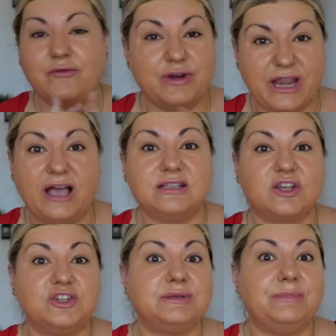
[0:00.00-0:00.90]
for now, it's
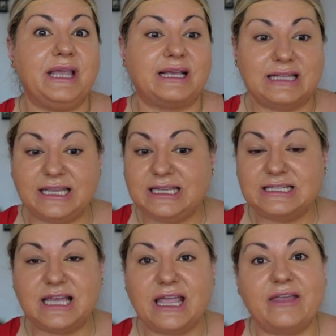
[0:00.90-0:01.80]
going to be a
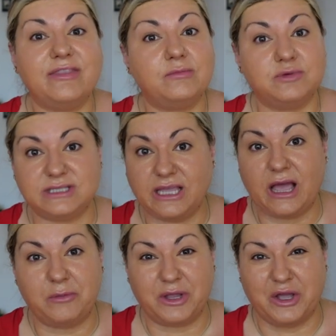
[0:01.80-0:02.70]
cleaning day, and then we'll see
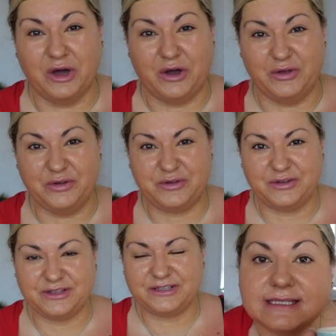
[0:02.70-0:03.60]
how we go.
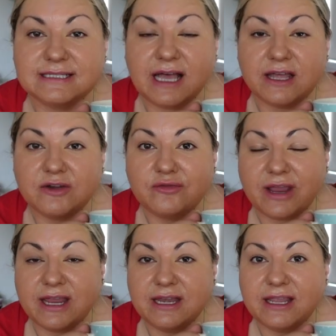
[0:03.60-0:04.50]
It started
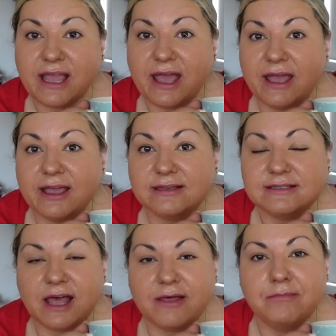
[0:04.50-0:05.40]
raining
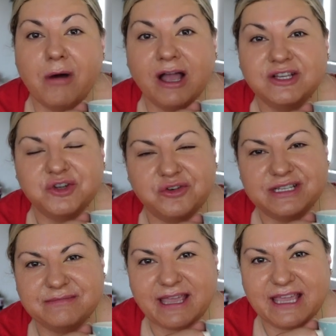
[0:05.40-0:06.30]
and my door
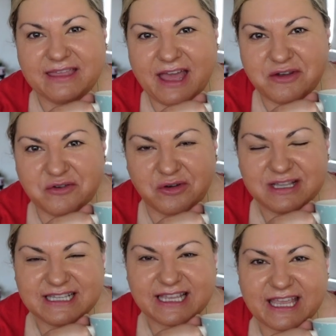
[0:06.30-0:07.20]
is making that
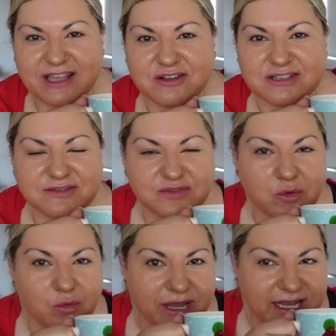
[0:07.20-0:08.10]
noise again because of
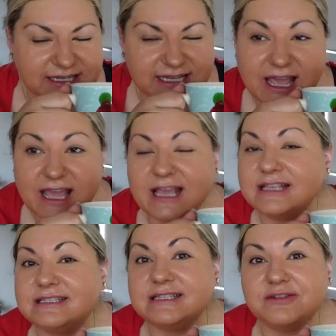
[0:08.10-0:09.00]
the wind.
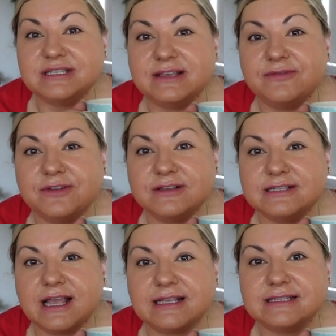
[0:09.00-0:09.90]
It seriously
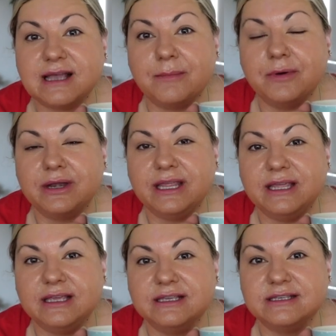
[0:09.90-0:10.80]
feels like
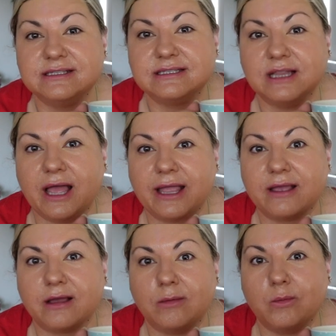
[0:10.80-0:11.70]
somebody is
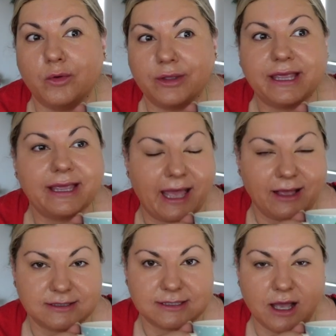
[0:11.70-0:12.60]
like working
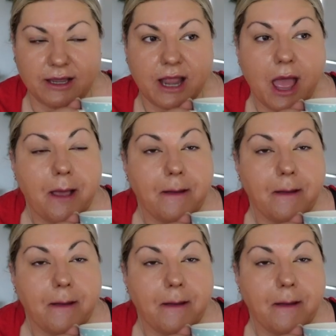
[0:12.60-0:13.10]
outside,